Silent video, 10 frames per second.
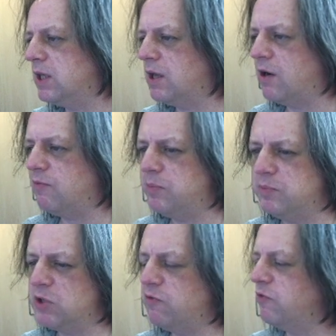that I
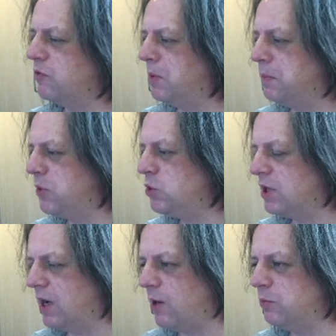suffer from
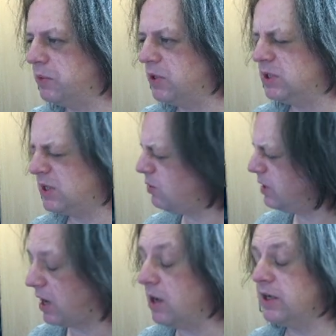emotional outbursts, I
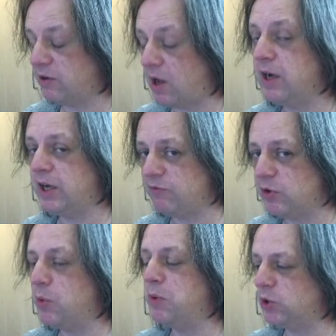can give
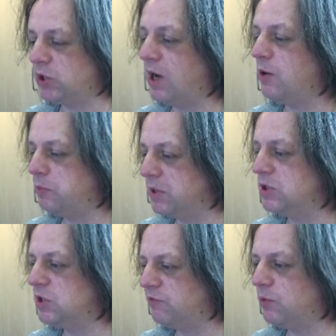you emotional
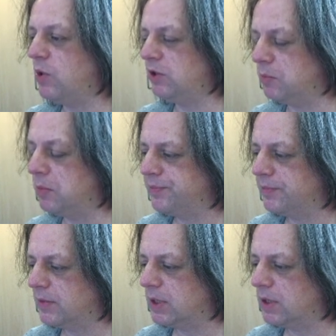outbursts if you want them.
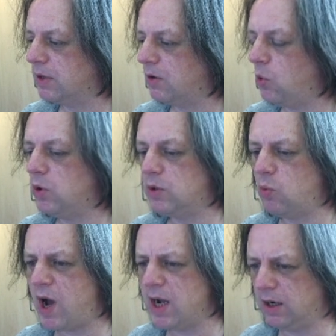All the
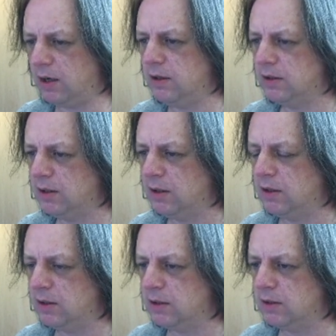while
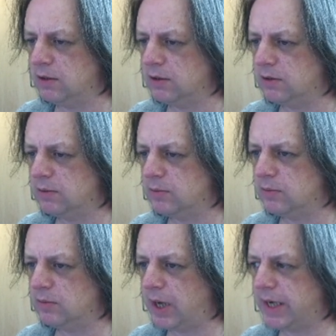
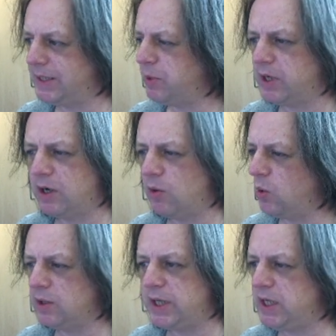exhibiting
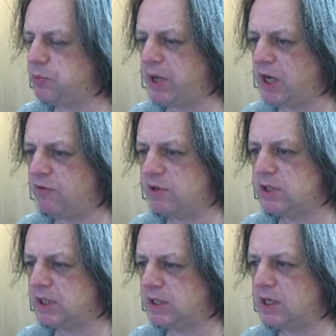all these
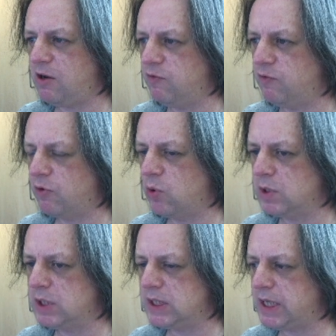behaviours yourself for
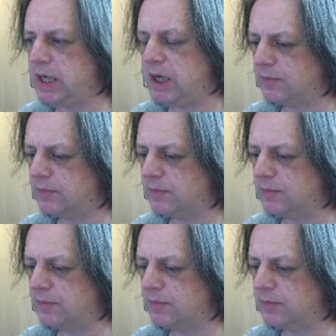all to see.